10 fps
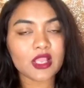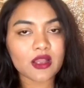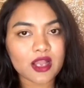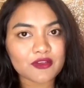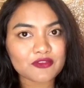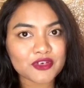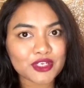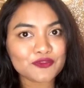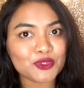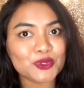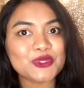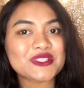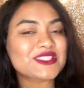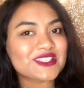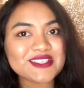However, if you use
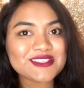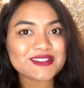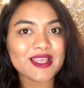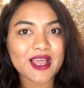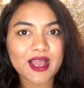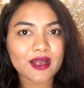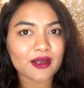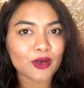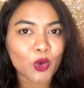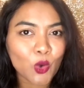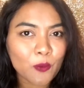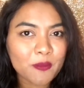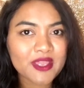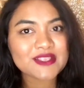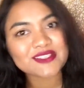this
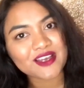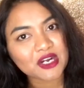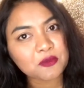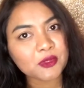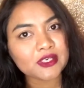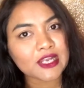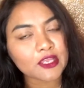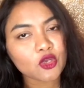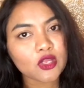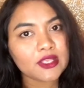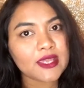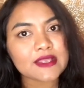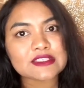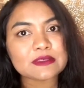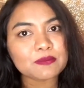home-based herbal glycolic
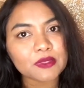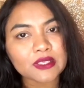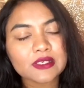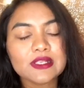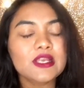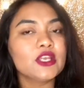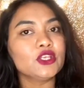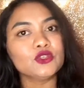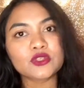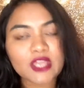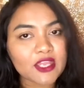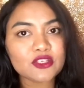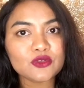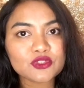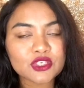acid peel, you can
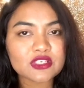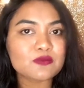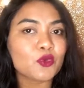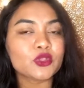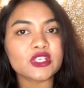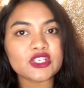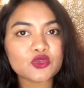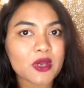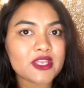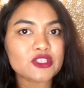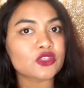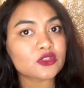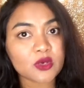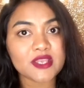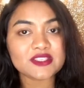use it more than twice or
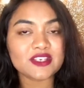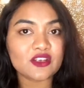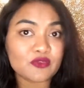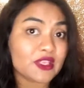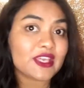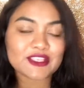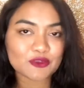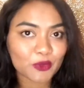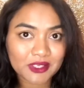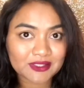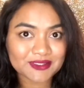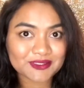thrice in a week as well.